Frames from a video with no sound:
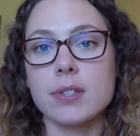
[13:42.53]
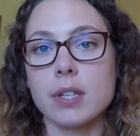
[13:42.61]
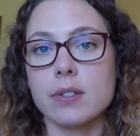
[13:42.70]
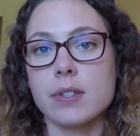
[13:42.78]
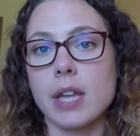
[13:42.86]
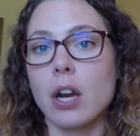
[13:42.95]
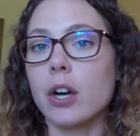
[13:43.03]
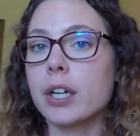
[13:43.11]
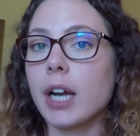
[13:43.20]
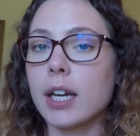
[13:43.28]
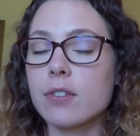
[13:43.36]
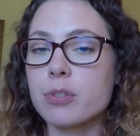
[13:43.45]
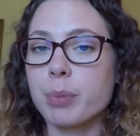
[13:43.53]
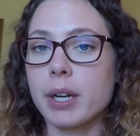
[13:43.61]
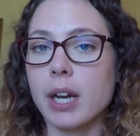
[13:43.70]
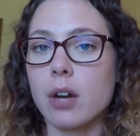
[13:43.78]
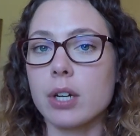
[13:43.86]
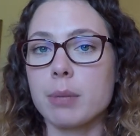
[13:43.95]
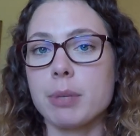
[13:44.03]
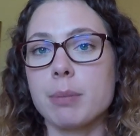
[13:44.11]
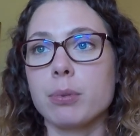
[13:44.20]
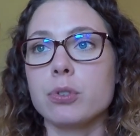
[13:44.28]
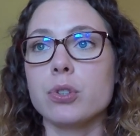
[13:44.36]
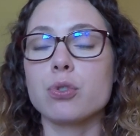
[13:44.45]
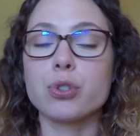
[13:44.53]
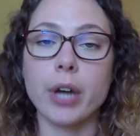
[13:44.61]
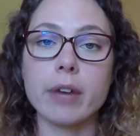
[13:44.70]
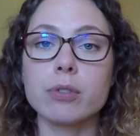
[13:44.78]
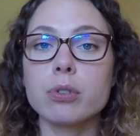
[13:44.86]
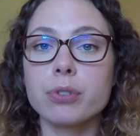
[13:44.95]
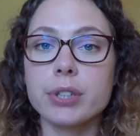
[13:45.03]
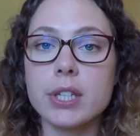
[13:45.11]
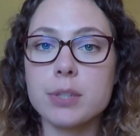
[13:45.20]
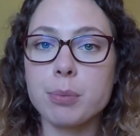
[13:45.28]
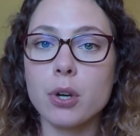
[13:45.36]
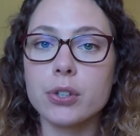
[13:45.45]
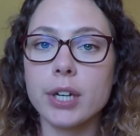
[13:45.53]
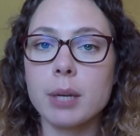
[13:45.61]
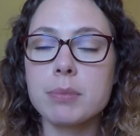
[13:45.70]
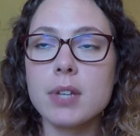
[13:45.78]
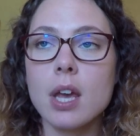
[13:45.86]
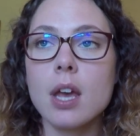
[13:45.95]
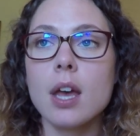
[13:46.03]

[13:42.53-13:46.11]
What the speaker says: since they are kind of spread out and people do travel for these programs.